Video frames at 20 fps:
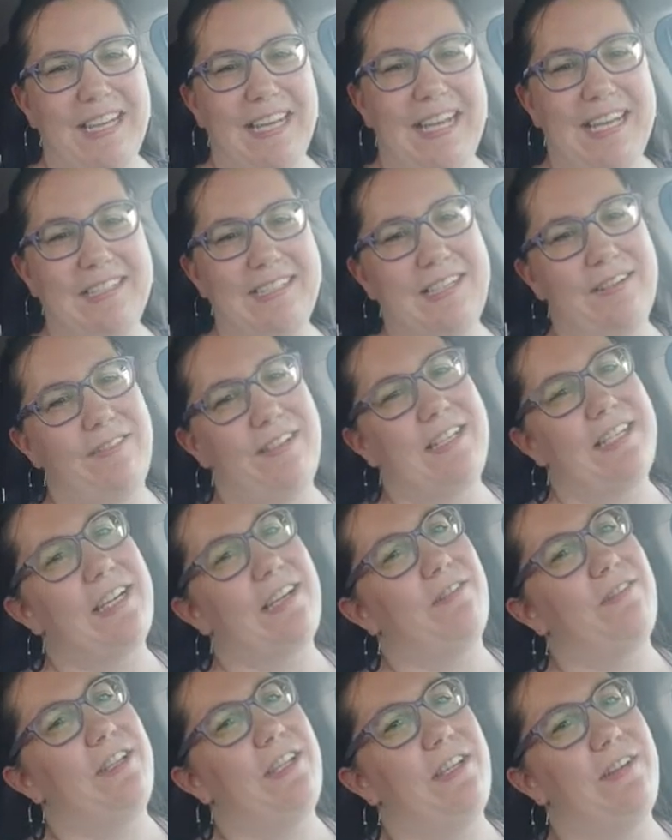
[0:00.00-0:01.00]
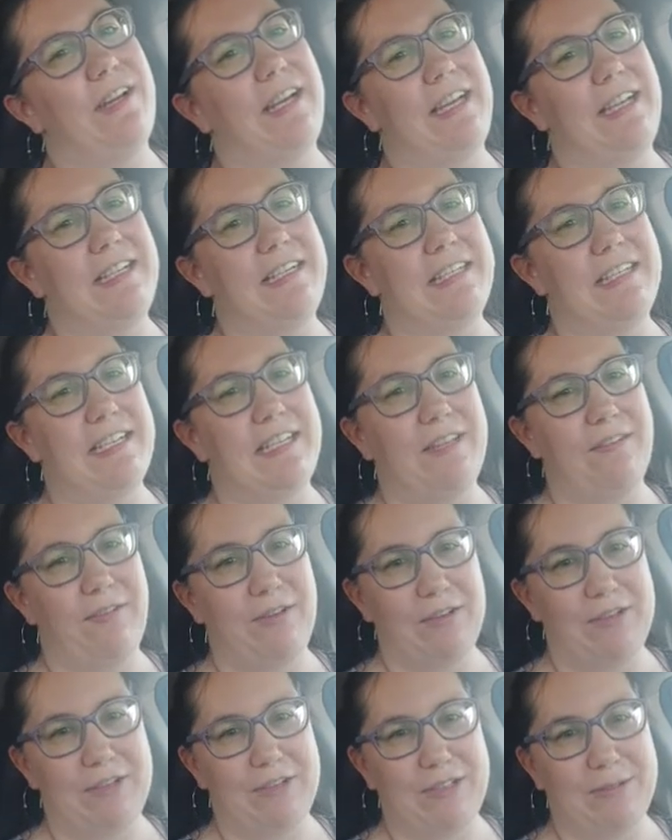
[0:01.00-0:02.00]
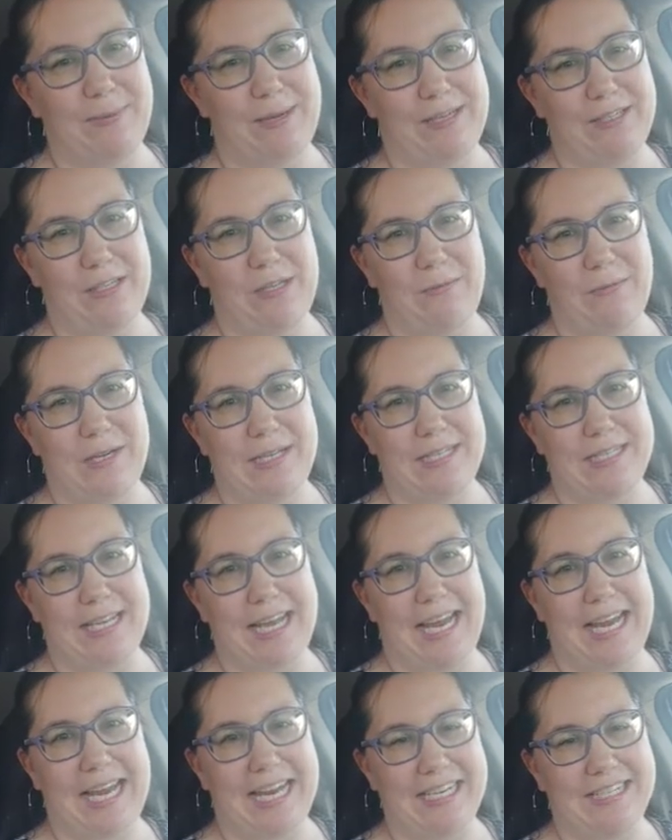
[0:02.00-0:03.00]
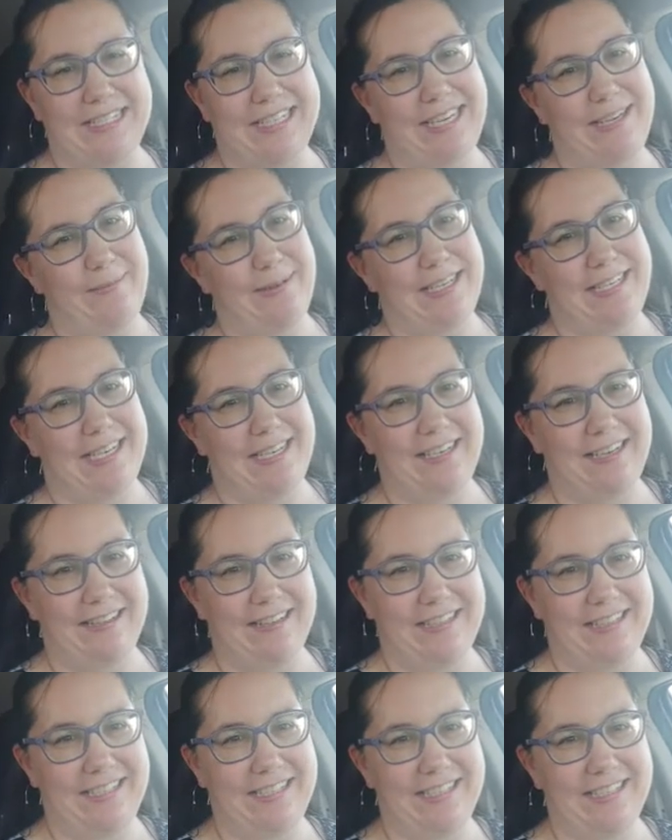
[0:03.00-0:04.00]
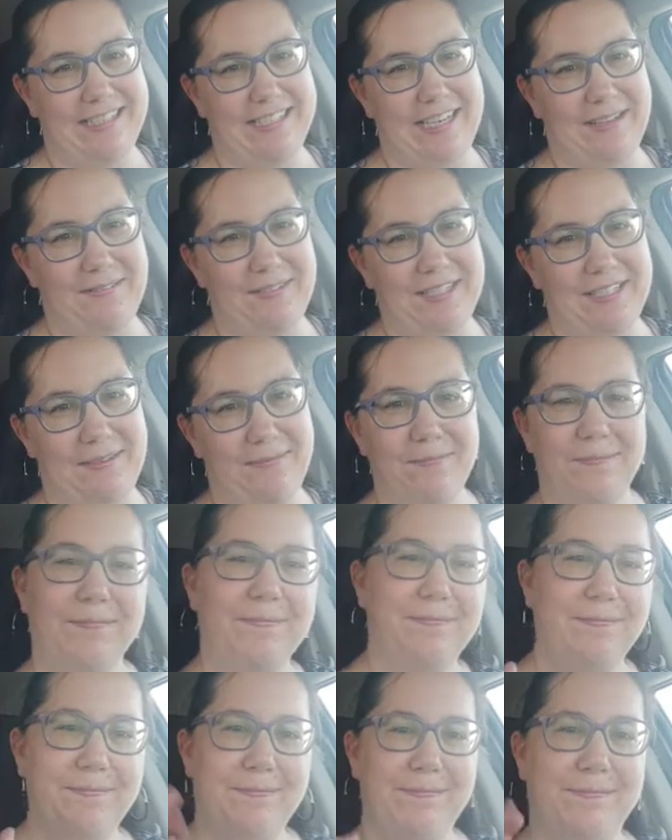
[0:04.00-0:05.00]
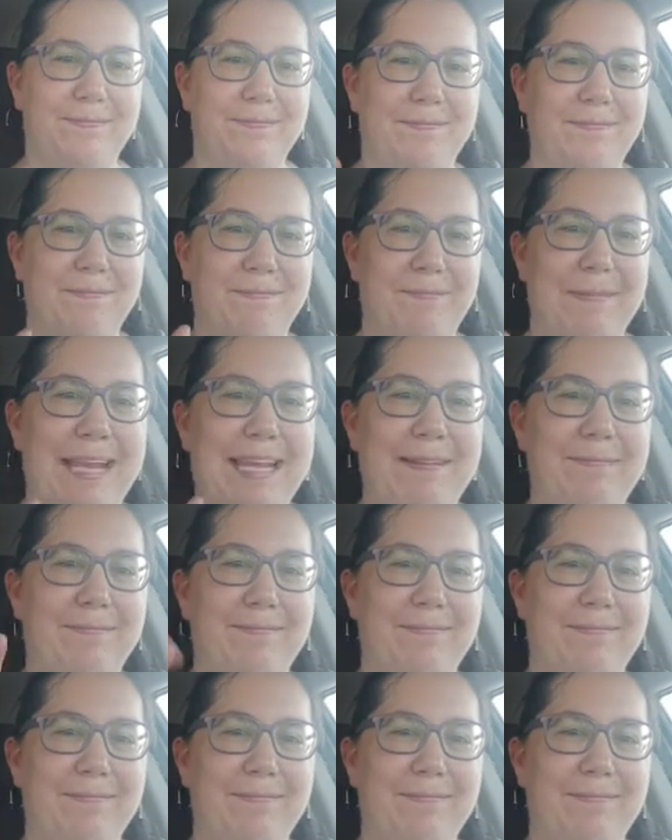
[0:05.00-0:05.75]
I'll definitely check with you guys in the future, especially once I actually get my technology and stuff. So, bye.